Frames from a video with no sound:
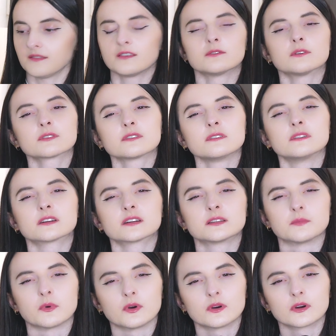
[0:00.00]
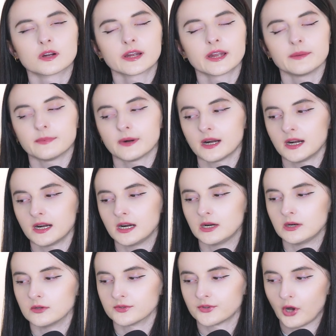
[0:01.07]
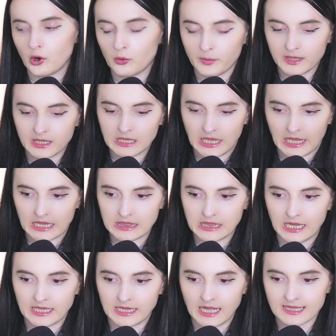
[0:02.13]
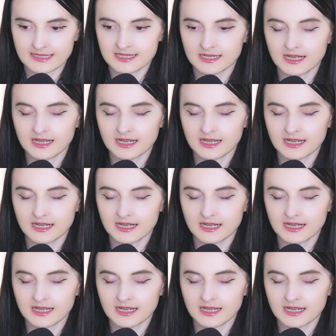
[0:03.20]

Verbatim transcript: If you want to learn more about opening a line ads